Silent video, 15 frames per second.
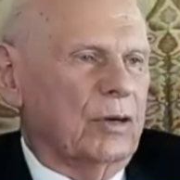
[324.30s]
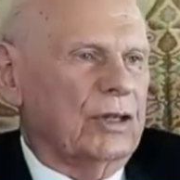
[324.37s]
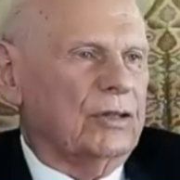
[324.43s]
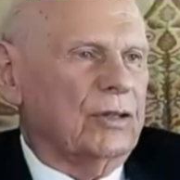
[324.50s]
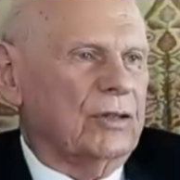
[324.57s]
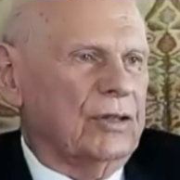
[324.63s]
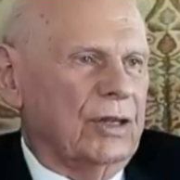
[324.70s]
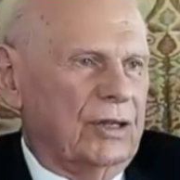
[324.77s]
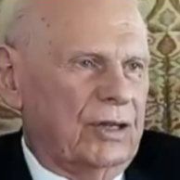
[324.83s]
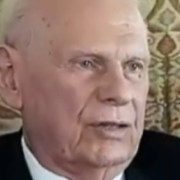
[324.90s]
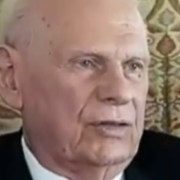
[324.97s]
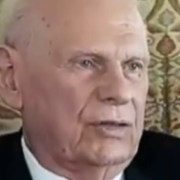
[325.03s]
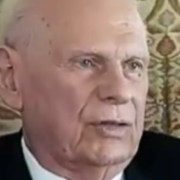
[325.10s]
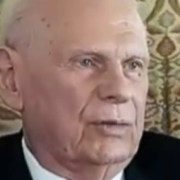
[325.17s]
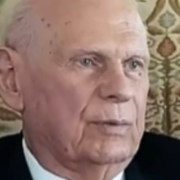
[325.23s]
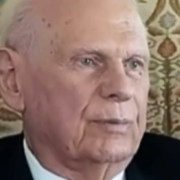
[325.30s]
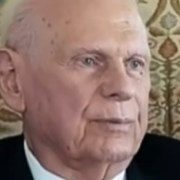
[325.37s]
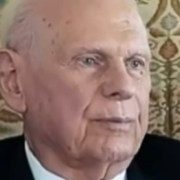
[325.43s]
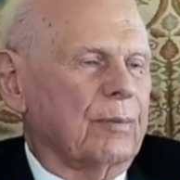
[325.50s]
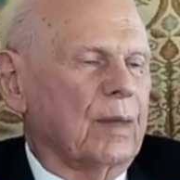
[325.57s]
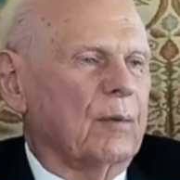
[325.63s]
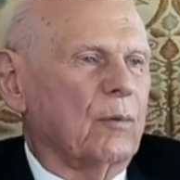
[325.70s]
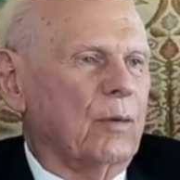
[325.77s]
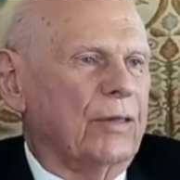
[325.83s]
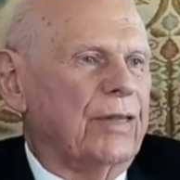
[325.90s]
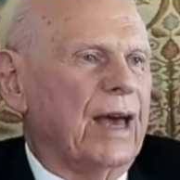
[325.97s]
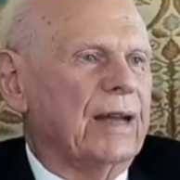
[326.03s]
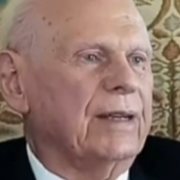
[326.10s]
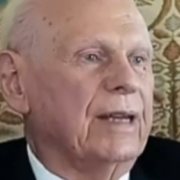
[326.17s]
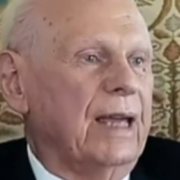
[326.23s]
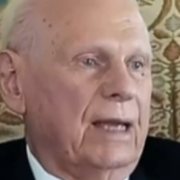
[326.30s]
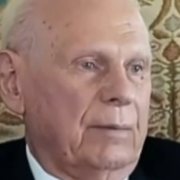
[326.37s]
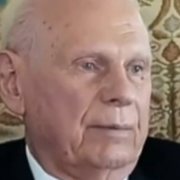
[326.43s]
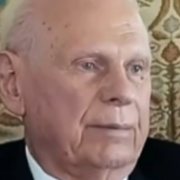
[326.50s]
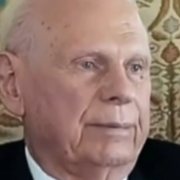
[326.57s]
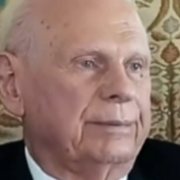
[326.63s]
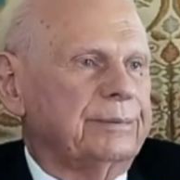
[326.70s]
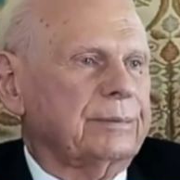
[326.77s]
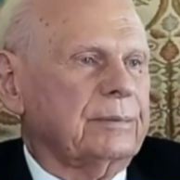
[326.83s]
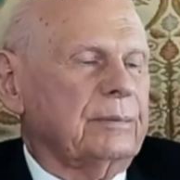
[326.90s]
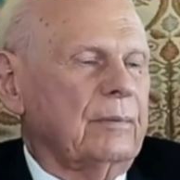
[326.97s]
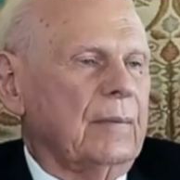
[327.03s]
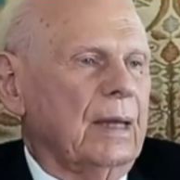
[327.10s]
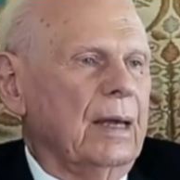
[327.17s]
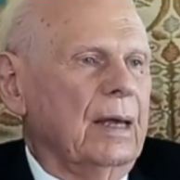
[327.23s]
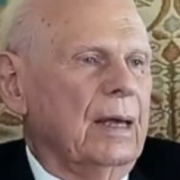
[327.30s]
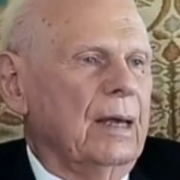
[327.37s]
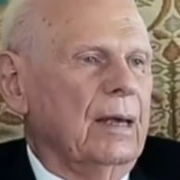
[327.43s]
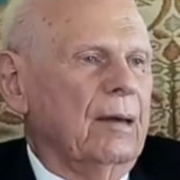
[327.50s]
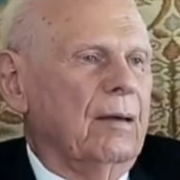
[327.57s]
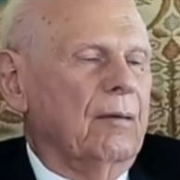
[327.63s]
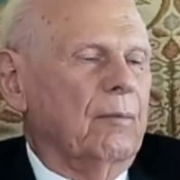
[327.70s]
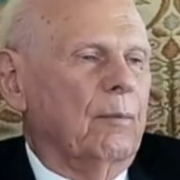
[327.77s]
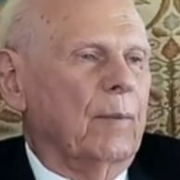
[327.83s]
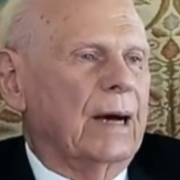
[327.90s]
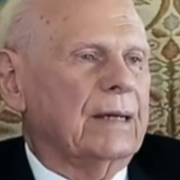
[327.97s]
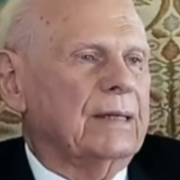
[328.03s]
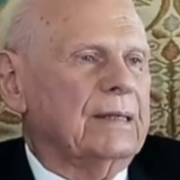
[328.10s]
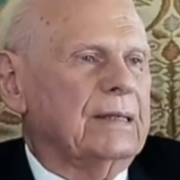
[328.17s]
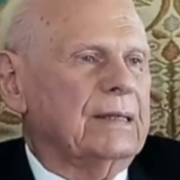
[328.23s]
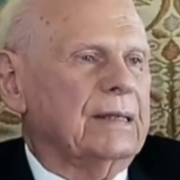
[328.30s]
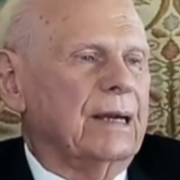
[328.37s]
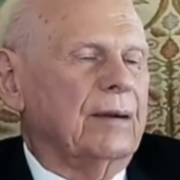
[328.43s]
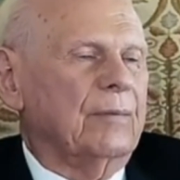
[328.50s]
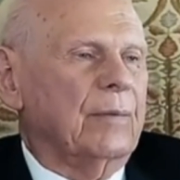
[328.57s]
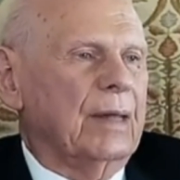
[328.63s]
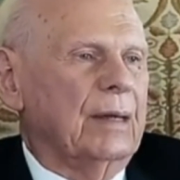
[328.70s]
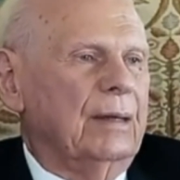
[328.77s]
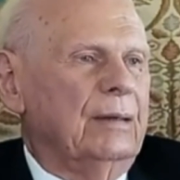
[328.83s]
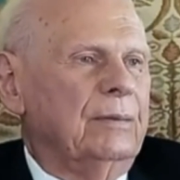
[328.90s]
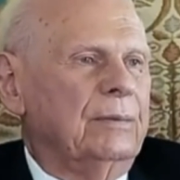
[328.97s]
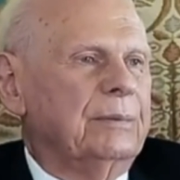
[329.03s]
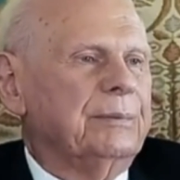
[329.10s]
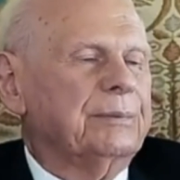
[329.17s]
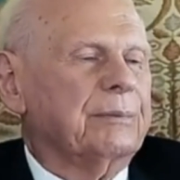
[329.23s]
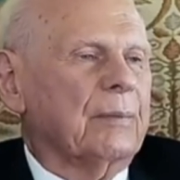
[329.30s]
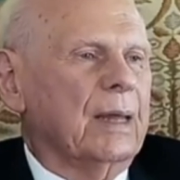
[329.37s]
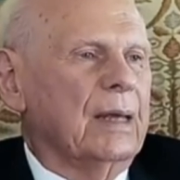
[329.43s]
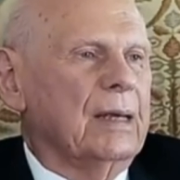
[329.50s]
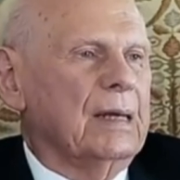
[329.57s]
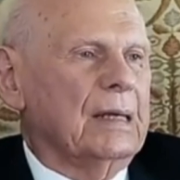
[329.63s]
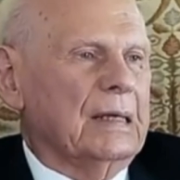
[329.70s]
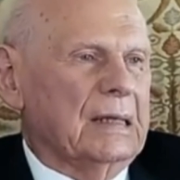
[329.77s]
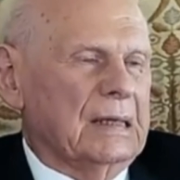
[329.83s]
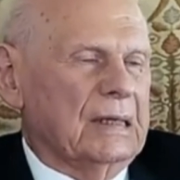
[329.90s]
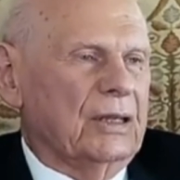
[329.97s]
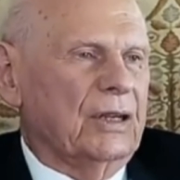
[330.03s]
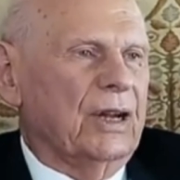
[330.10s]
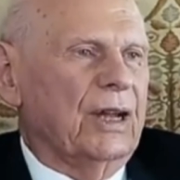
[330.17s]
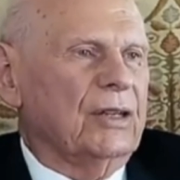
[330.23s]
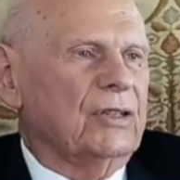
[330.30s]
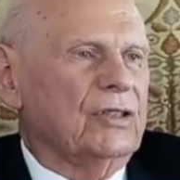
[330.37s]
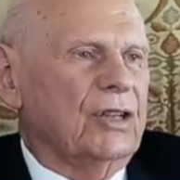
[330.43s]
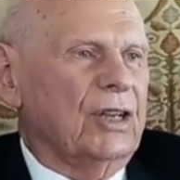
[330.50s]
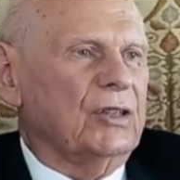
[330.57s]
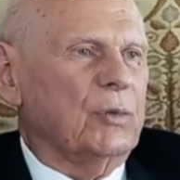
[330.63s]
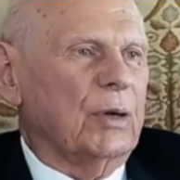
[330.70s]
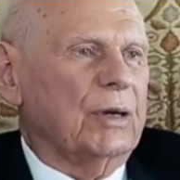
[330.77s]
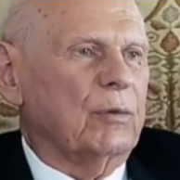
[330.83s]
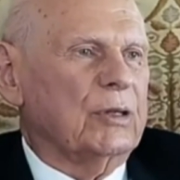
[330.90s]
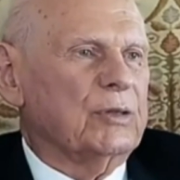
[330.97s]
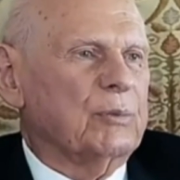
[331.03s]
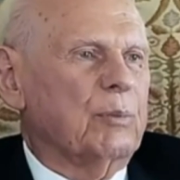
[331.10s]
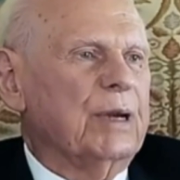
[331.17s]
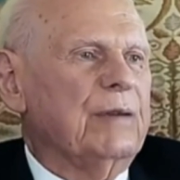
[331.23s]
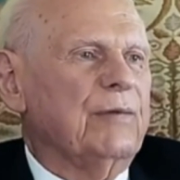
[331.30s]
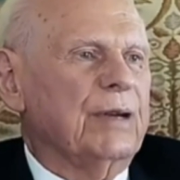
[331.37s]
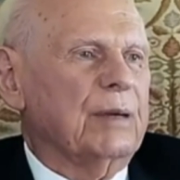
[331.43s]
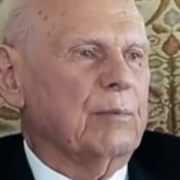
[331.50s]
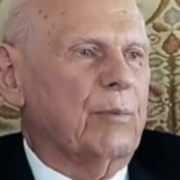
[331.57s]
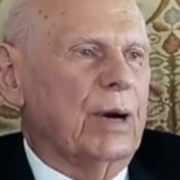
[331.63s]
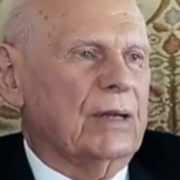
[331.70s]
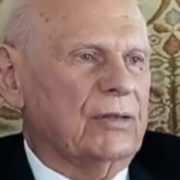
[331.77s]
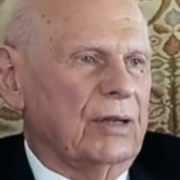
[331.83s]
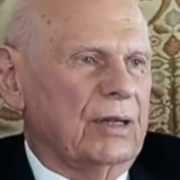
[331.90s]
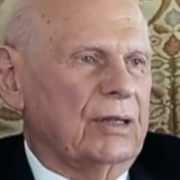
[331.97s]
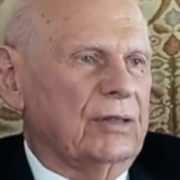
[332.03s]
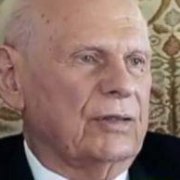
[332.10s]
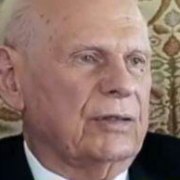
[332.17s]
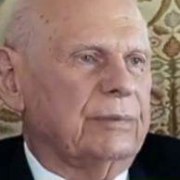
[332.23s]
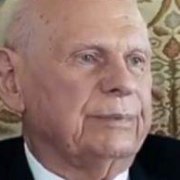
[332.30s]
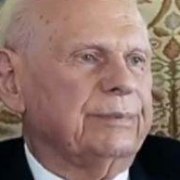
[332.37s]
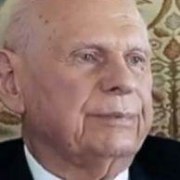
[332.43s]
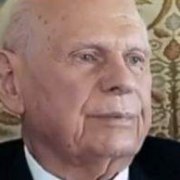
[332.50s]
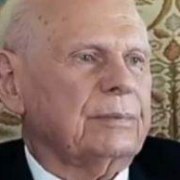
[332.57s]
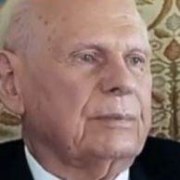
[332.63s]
creatures in this with that name. But the United States, when it was briefing presidents,